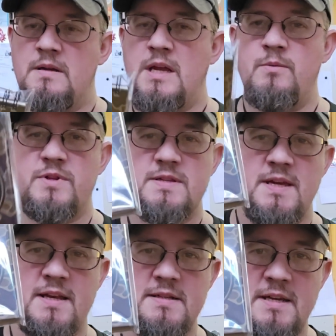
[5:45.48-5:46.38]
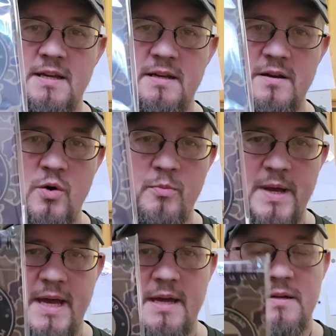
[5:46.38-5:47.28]
Came with this handy dandy
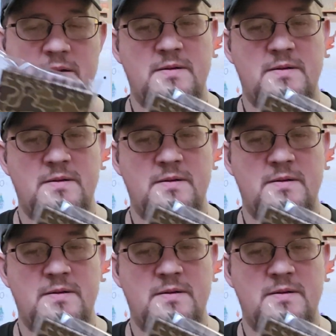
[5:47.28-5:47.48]
notepad.